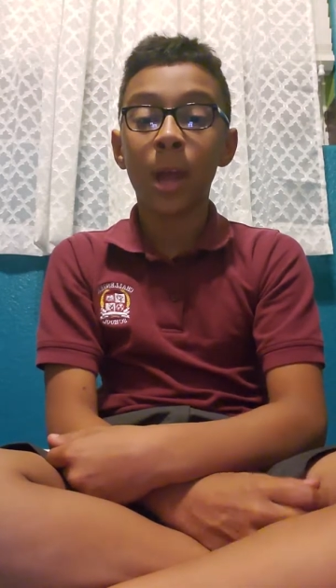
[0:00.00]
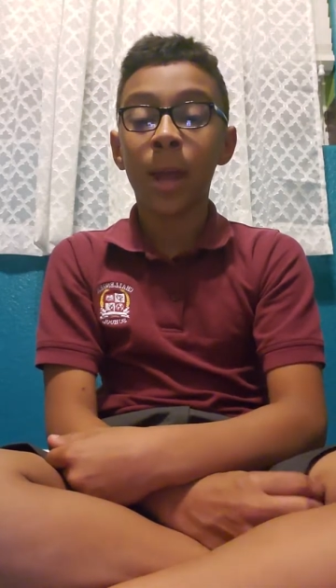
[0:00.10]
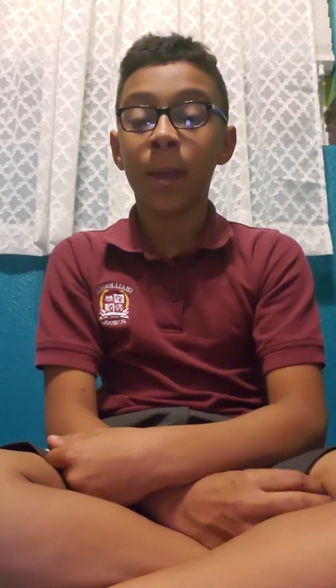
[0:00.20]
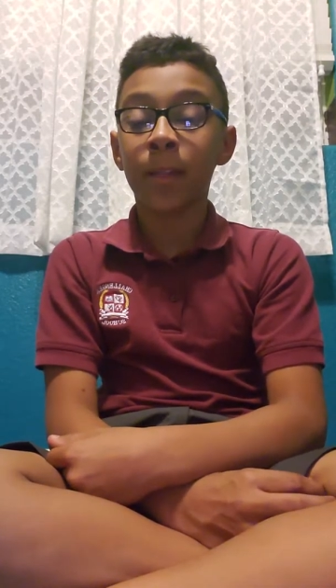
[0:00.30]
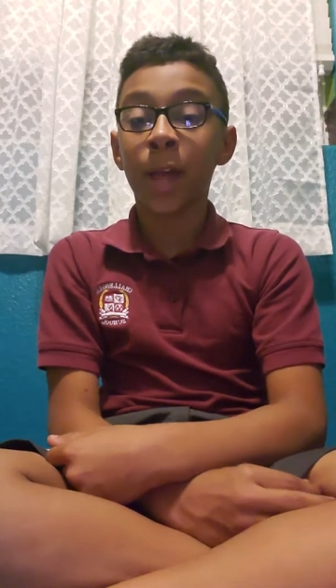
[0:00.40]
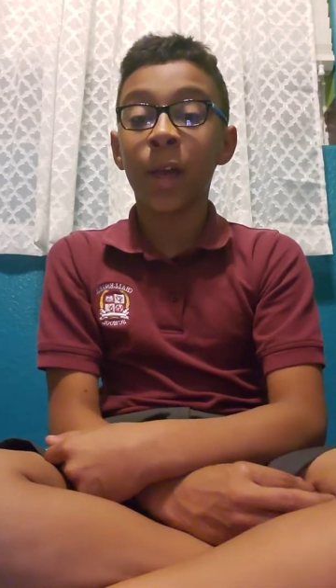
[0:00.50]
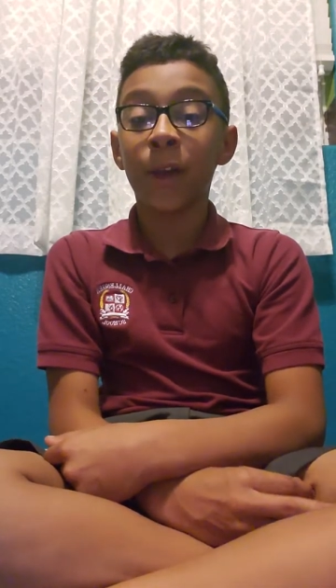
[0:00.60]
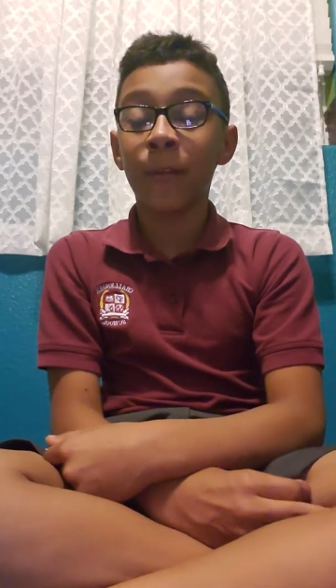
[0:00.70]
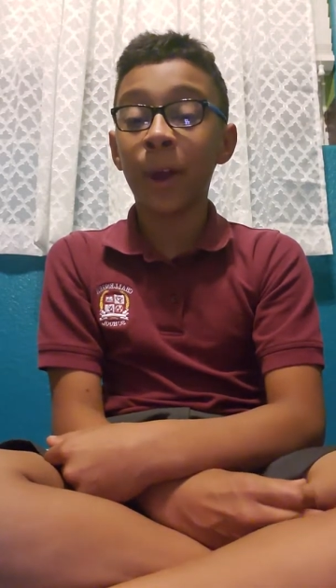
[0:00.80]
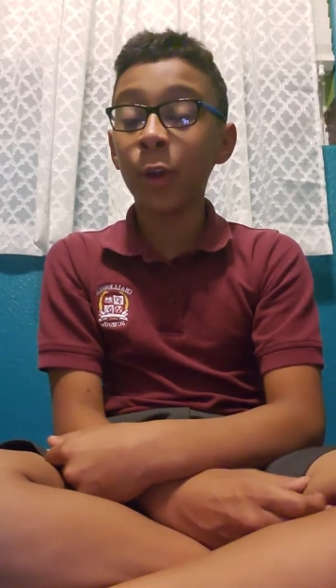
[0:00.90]
Because uh,
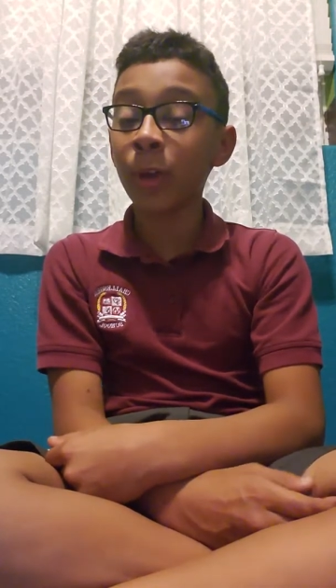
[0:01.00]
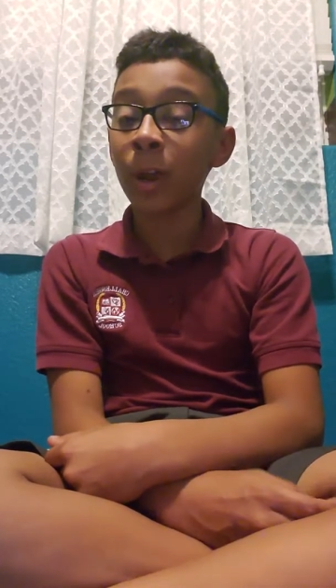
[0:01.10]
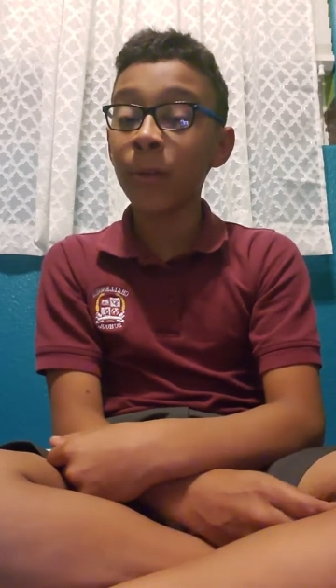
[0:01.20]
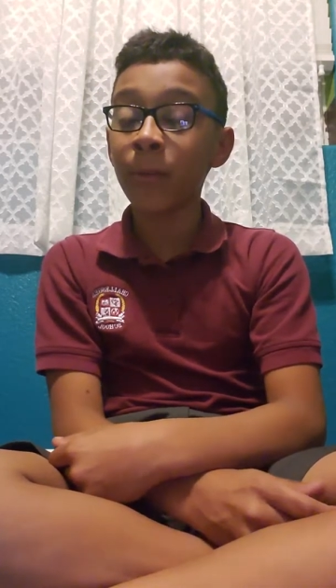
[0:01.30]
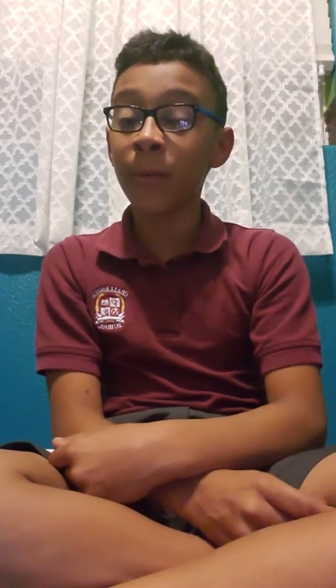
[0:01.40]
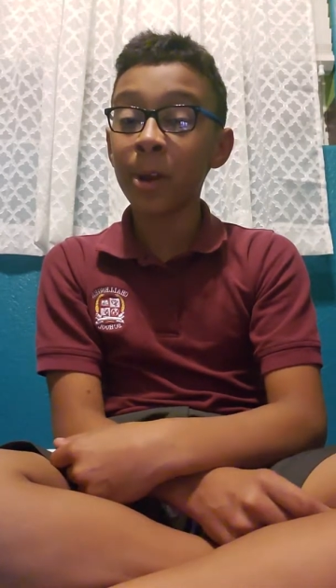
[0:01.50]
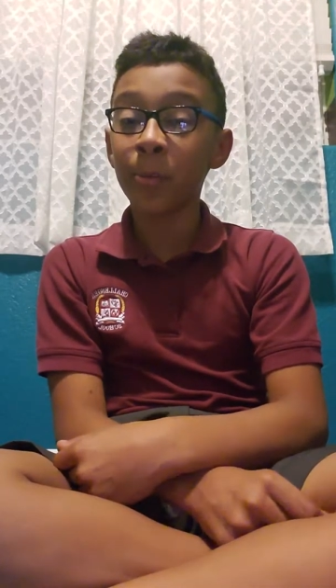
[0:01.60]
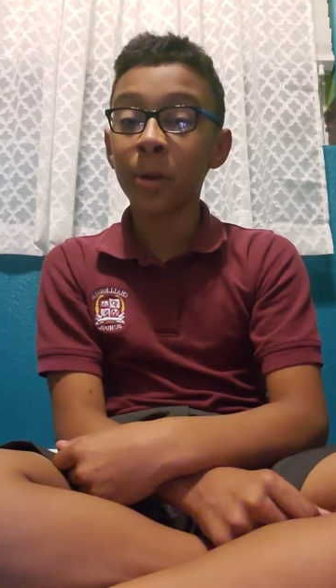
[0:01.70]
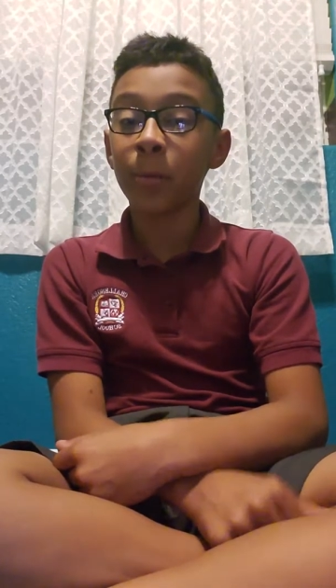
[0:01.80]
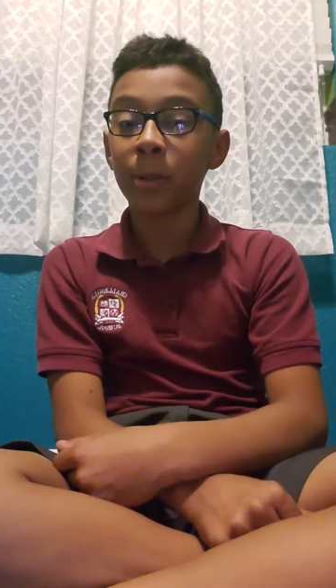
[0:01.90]
if I were to try to invent a
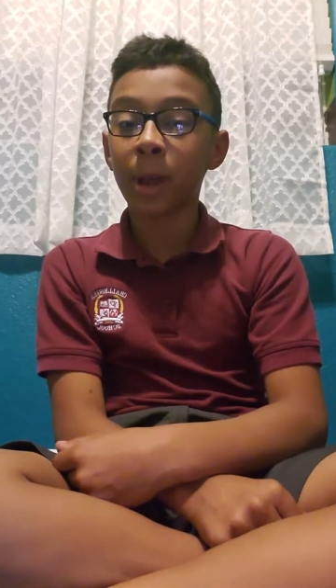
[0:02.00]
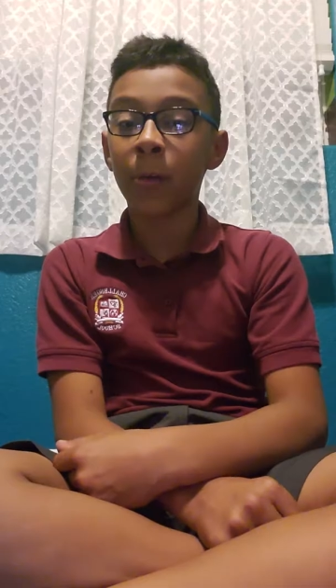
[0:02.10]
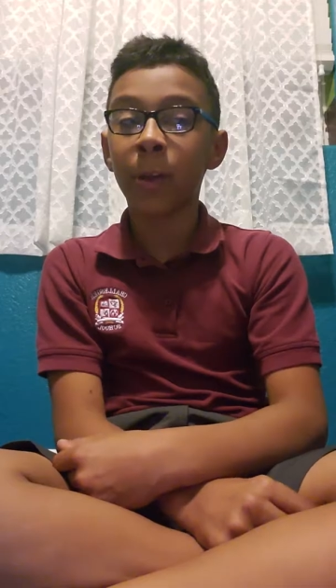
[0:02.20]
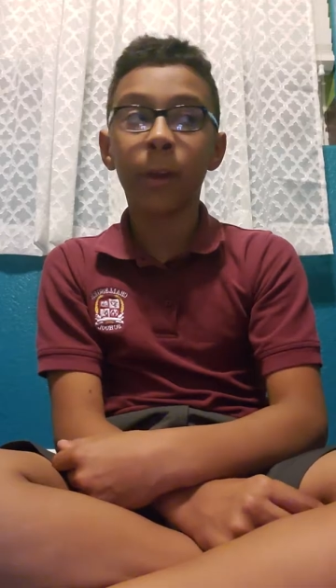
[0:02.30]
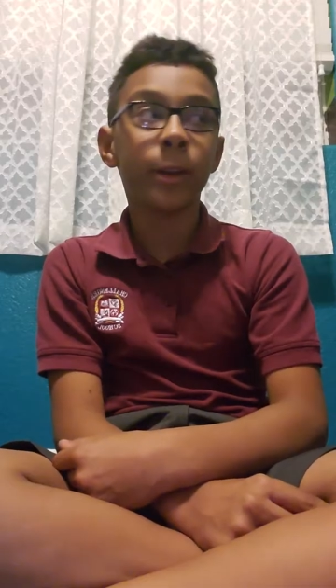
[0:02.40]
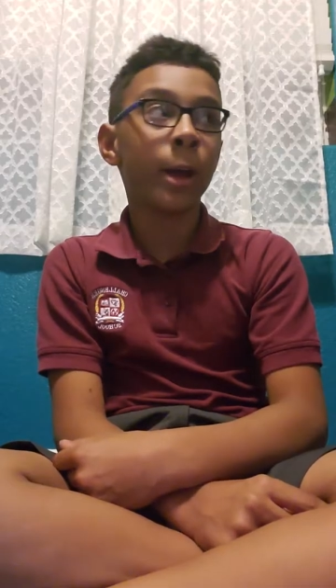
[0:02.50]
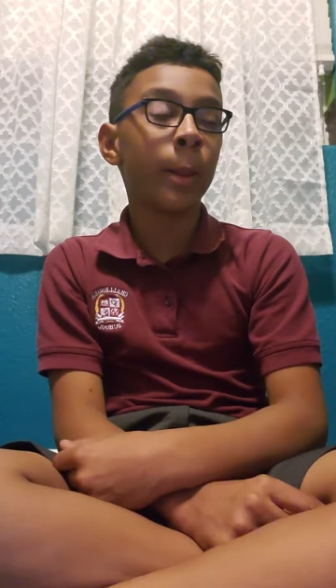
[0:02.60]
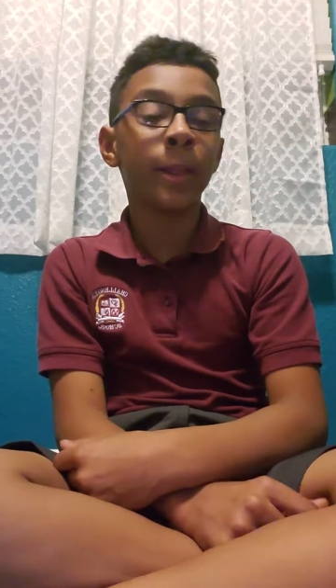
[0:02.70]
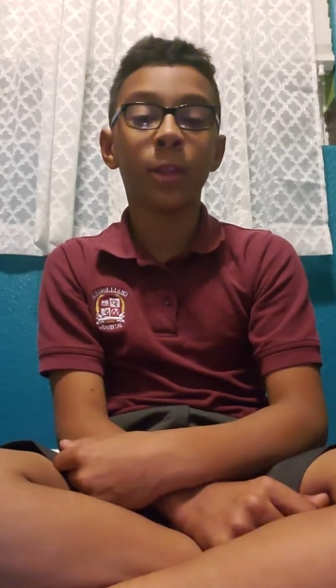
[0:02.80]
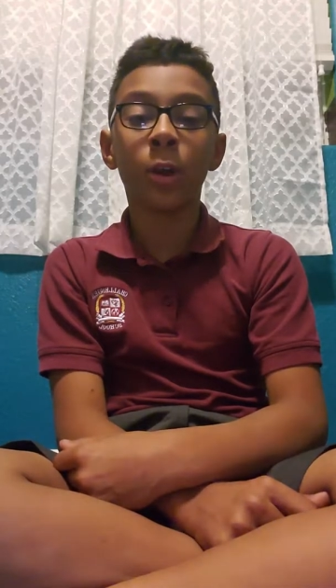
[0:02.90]
printing press, I would need at
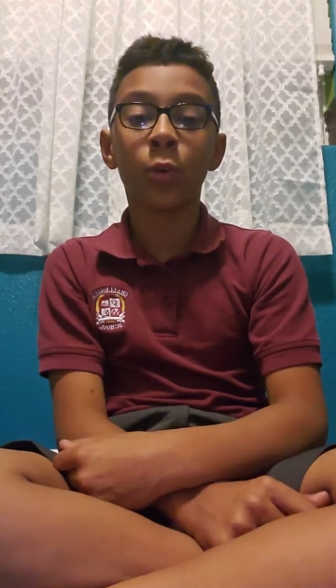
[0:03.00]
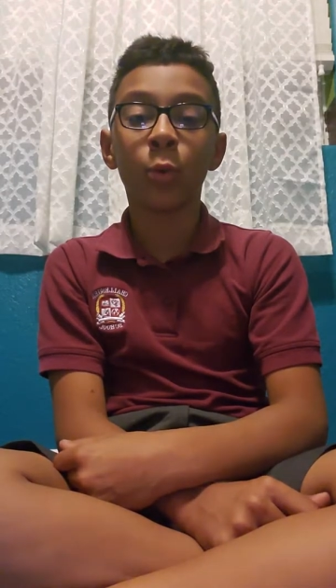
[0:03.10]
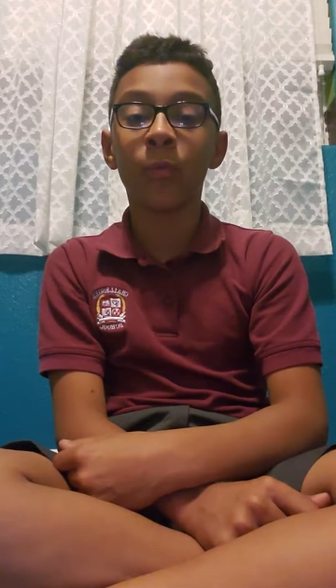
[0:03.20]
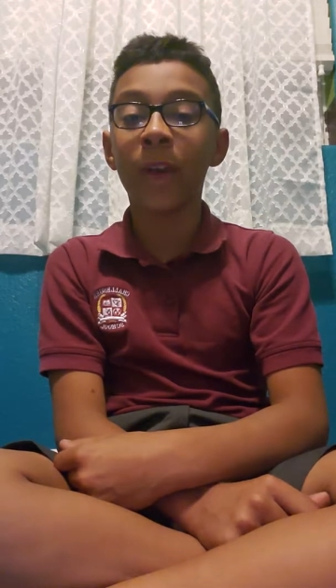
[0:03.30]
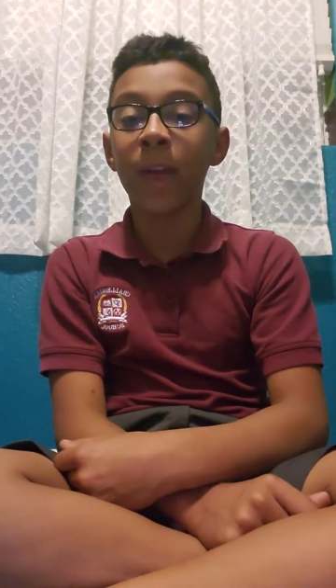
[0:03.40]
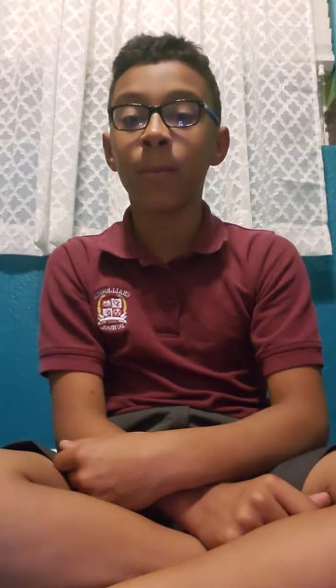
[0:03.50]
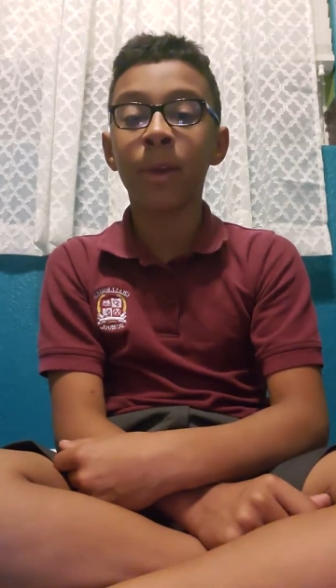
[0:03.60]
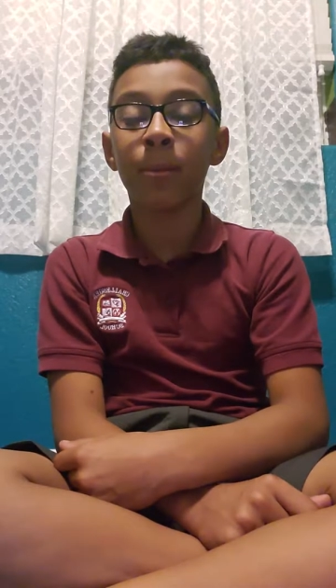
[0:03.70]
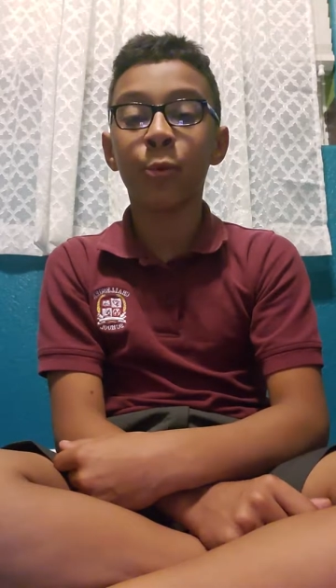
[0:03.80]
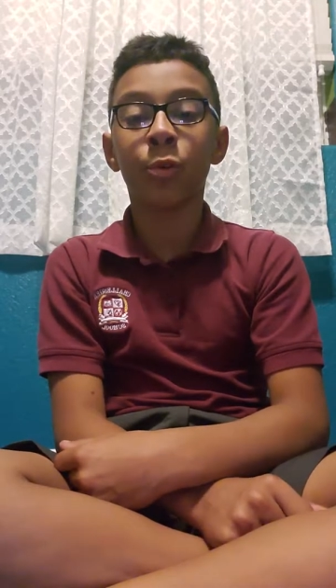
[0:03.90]
least a crew of eight
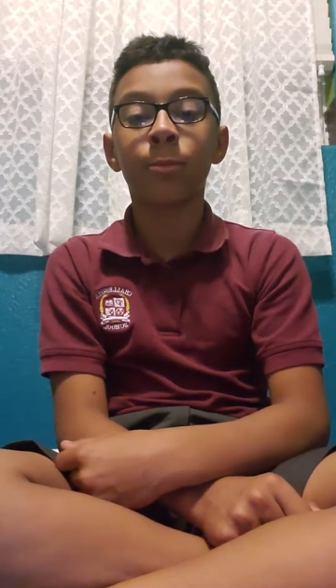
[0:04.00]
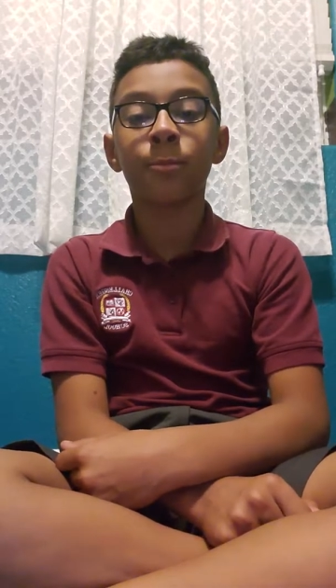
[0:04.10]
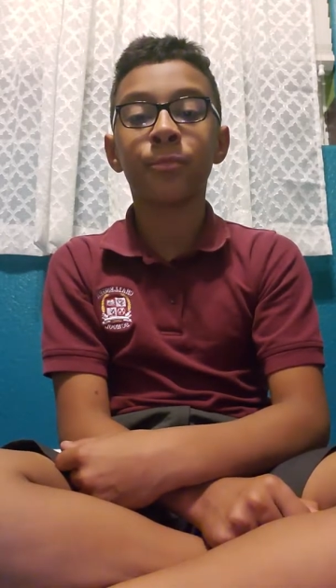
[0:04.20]
people.